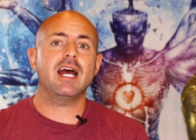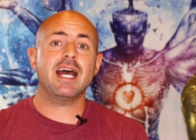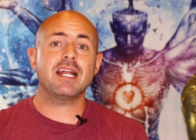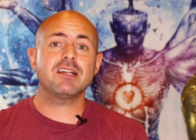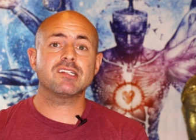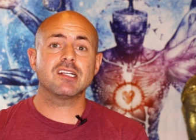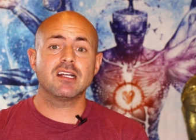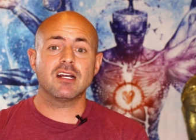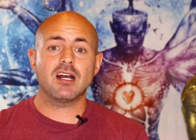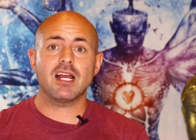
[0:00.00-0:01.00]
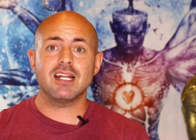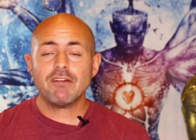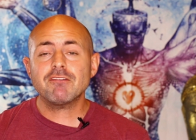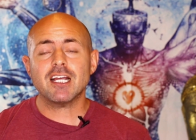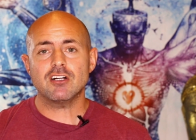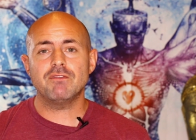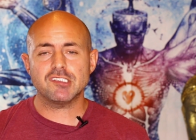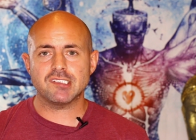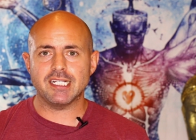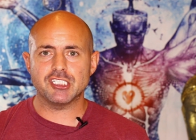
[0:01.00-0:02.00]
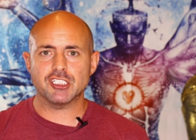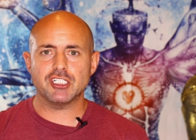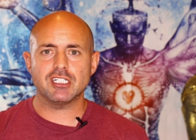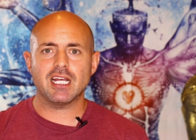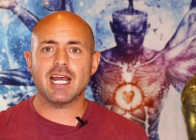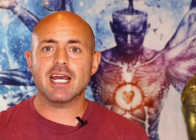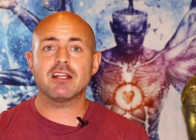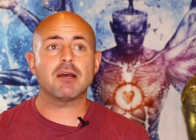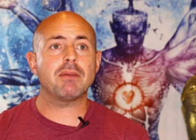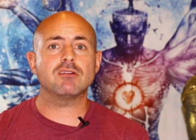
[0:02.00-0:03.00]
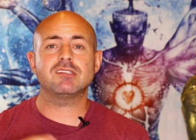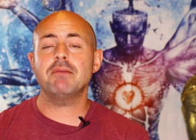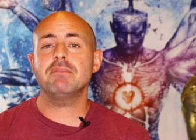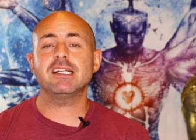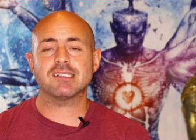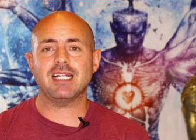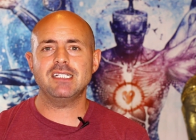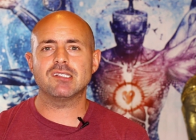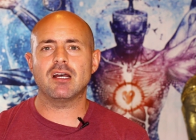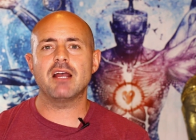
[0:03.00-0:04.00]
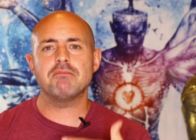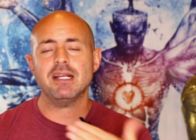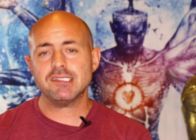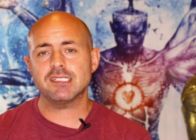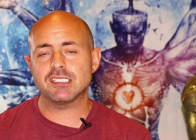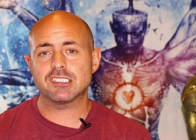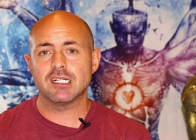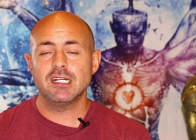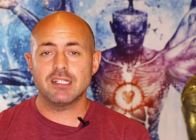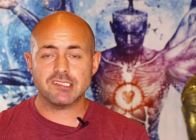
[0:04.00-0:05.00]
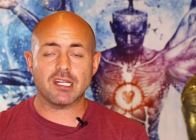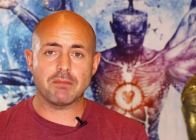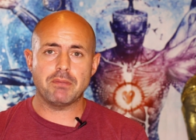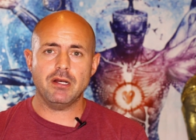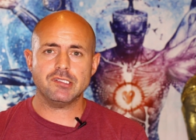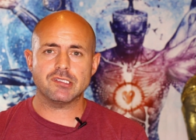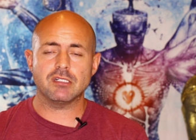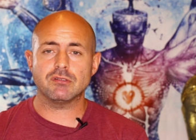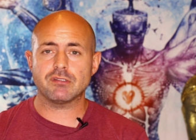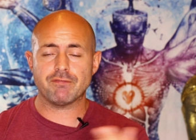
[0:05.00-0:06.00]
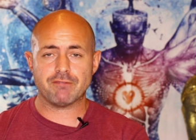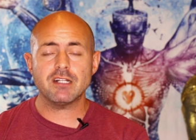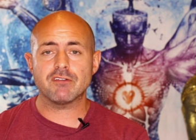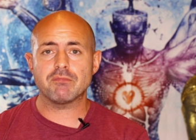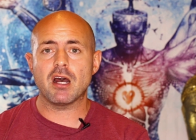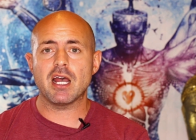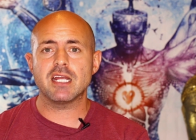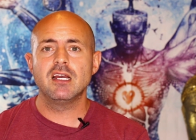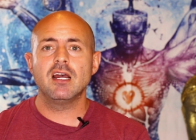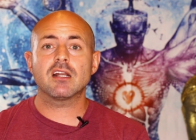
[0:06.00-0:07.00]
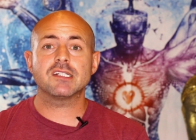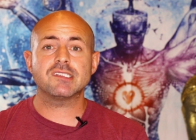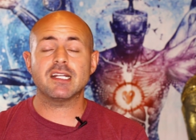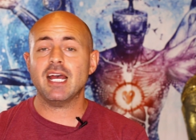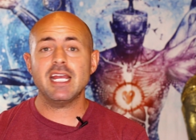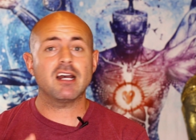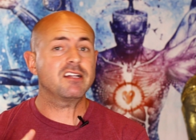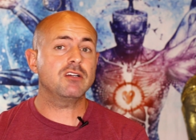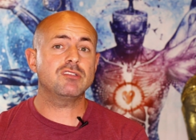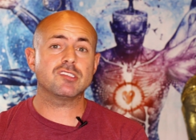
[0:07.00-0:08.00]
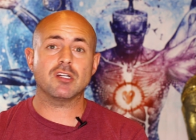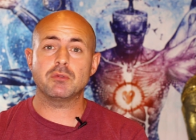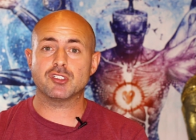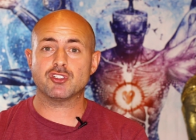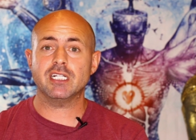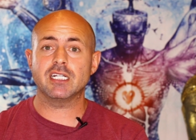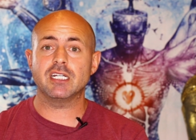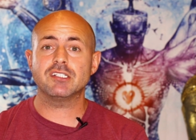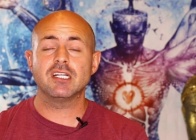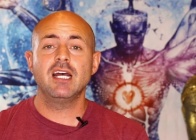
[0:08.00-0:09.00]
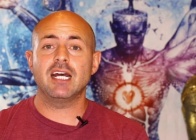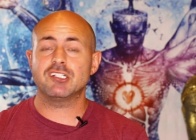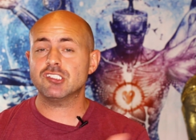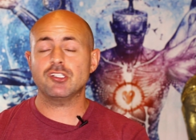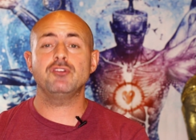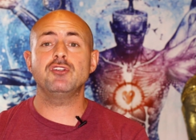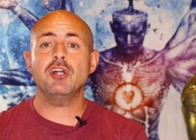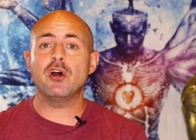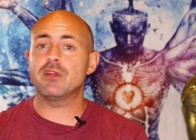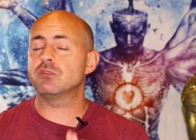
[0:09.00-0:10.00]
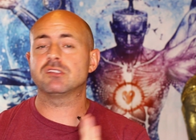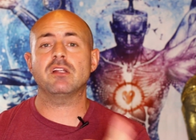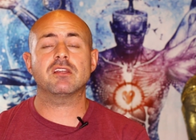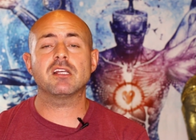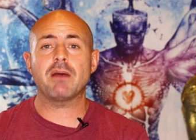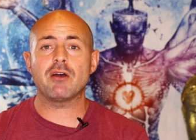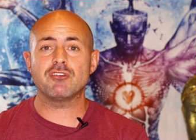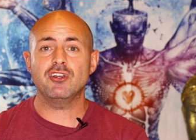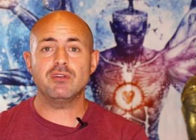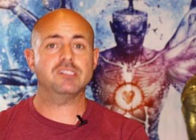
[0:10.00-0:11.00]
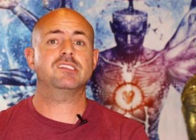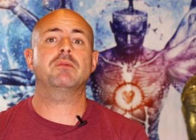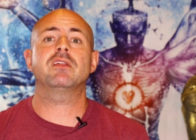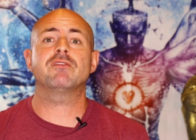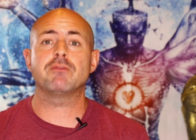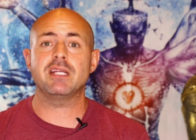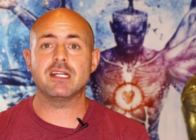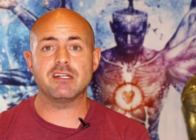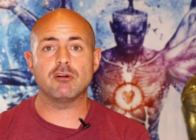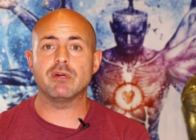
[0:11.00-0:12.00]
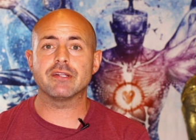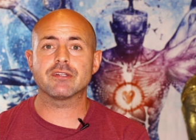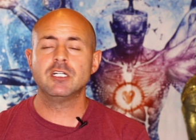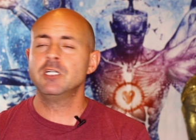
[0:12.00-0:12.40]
And I left that conversation and about 10 minutes later, I messaged this other person, it was a friend of mine, and I said, Hey, I noticed I was triggered, and just so you know, it was nothing about you and it's something for me to deal with.